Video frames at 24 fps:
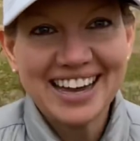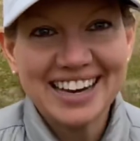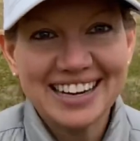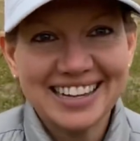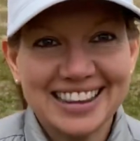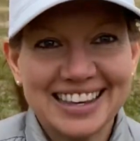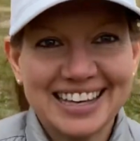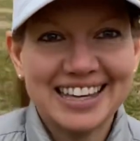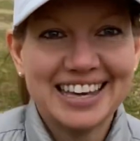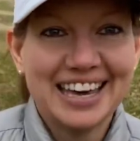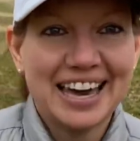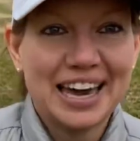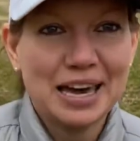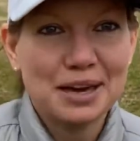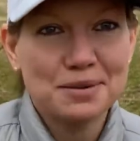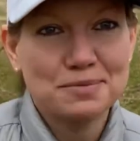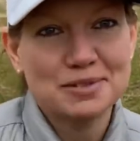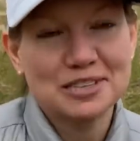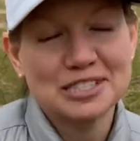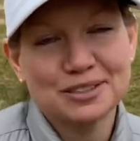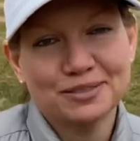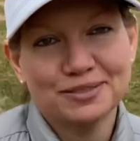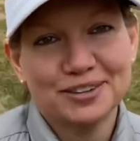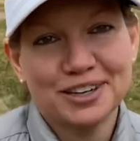in the game
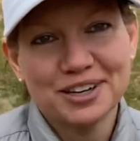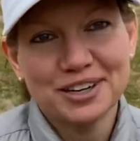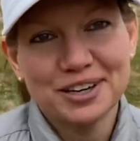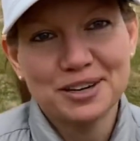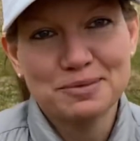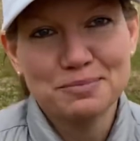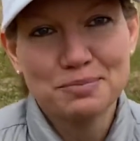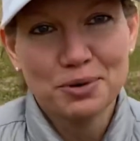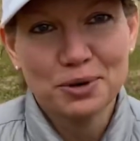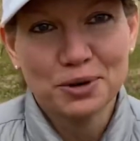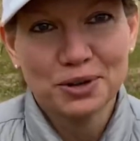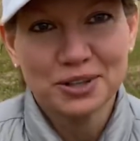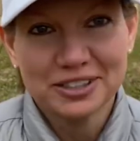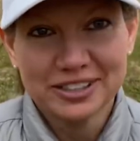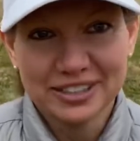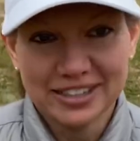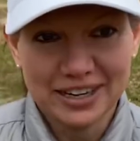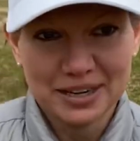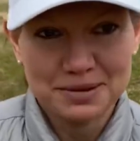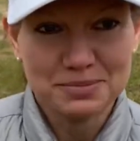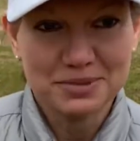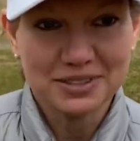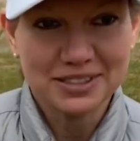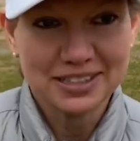is very important,
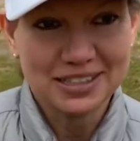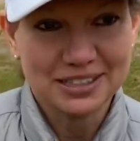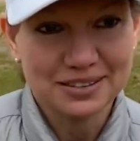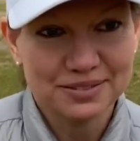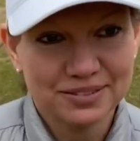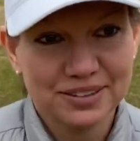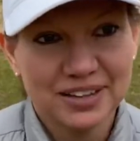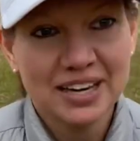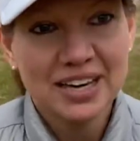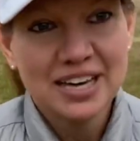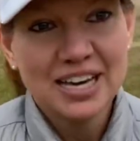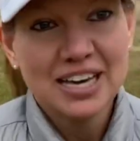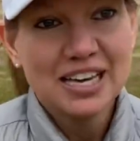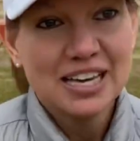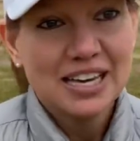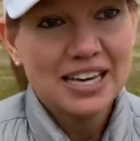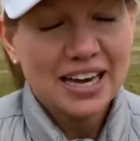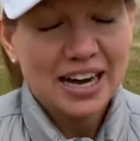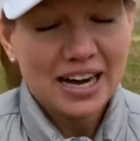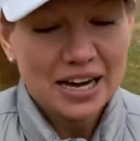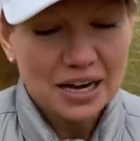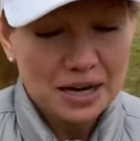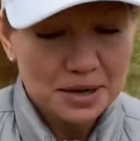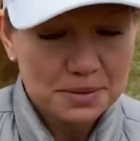I believe.
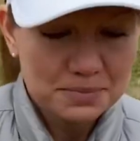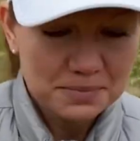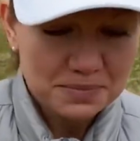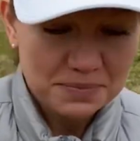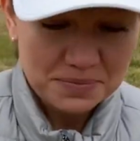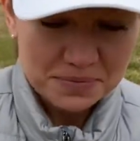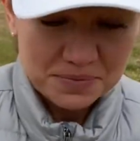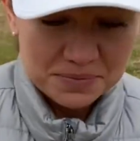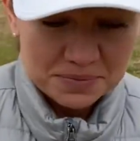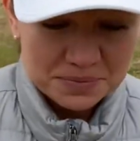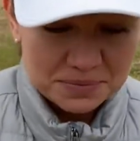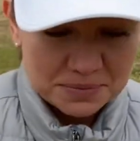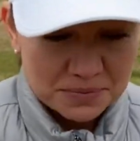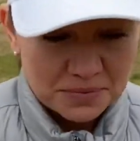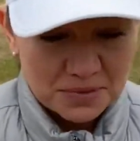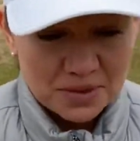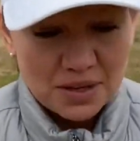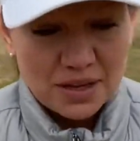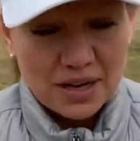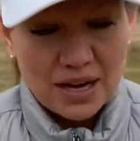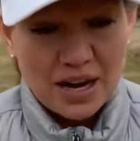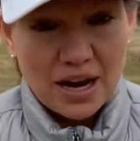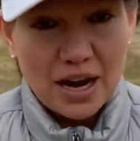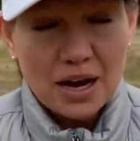Um,
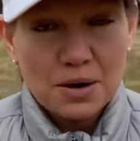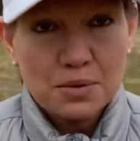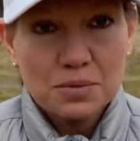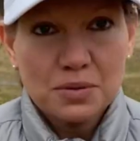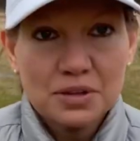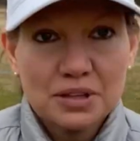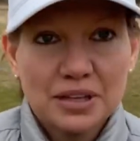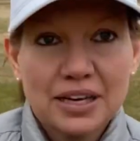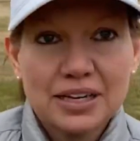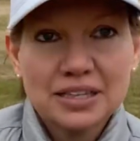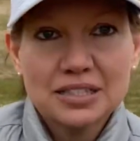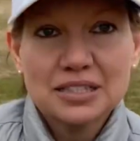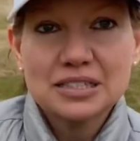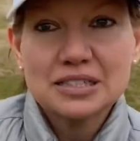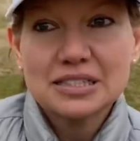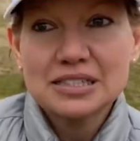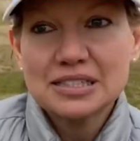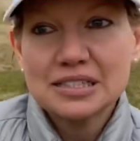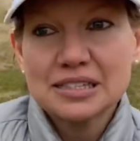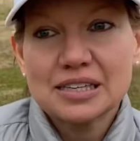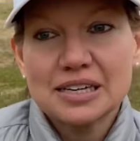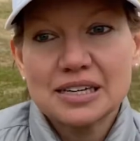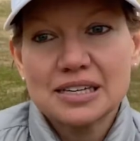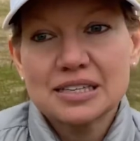I would like to
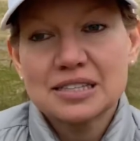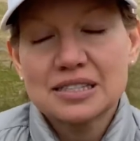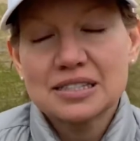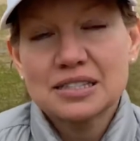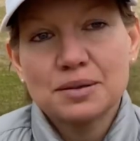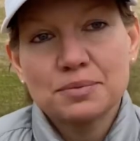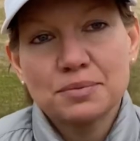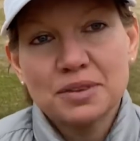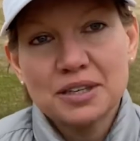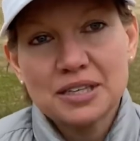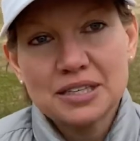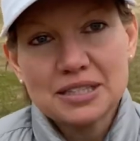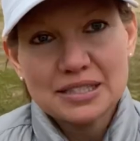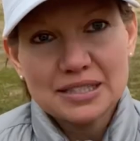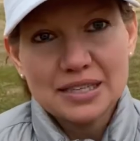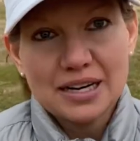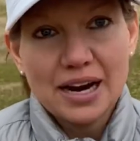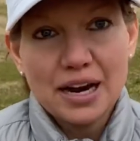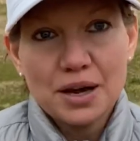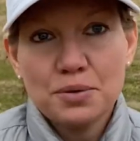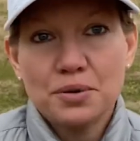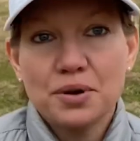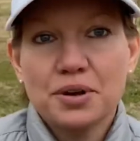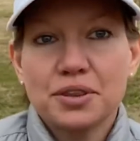discuss some things that
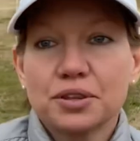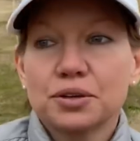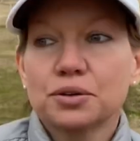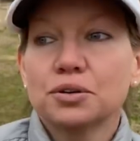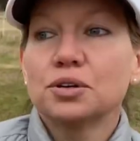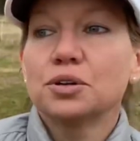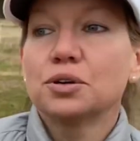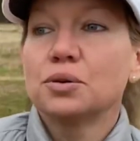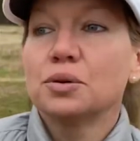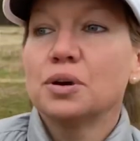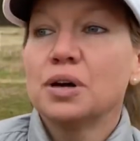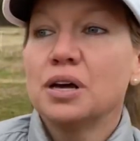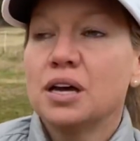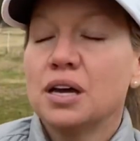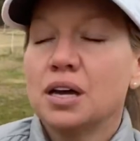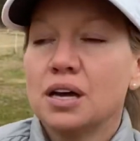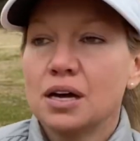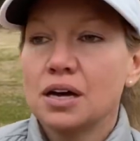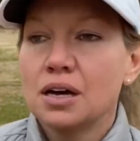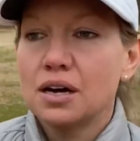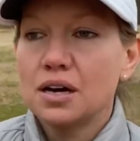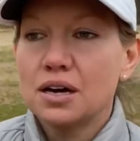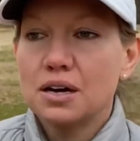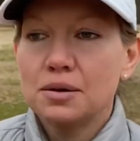I went through
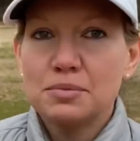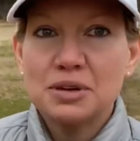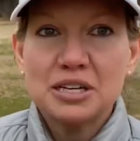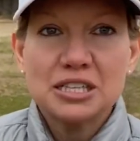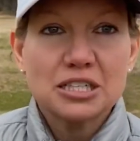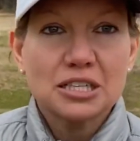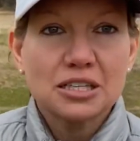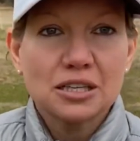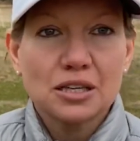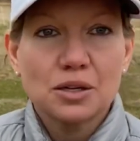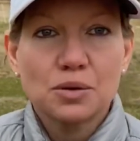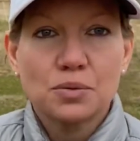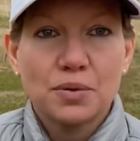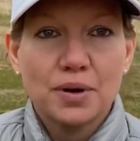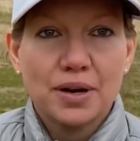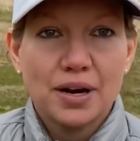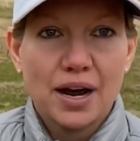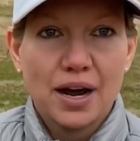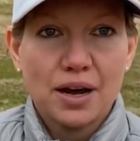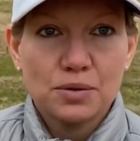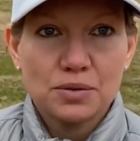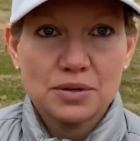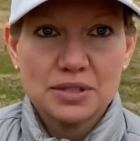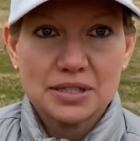uh, mentally when
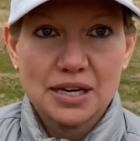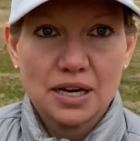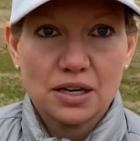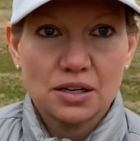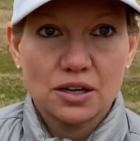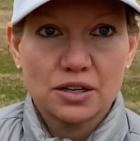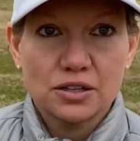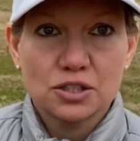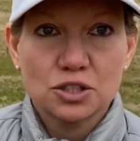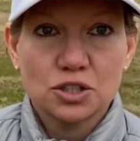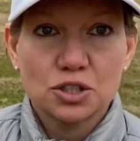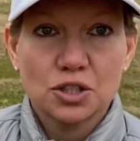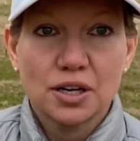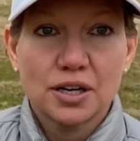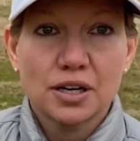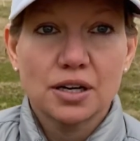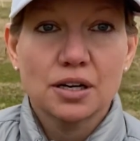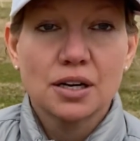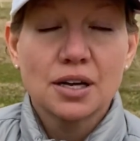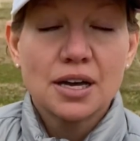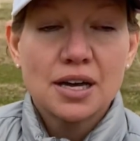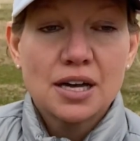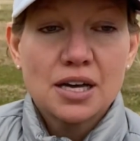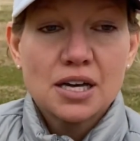I was out on the trail.
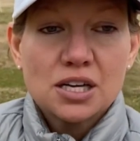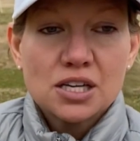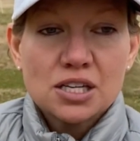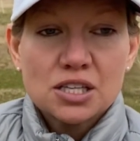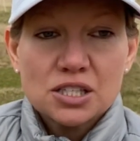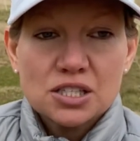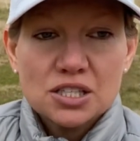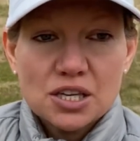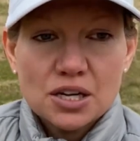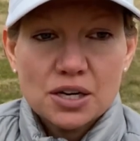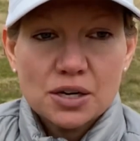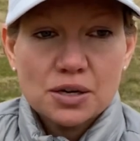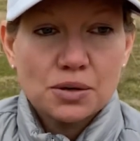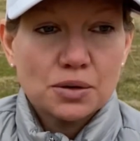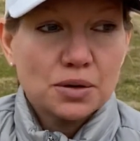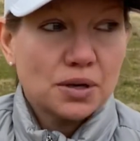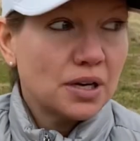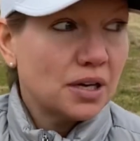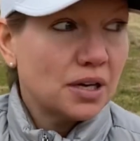So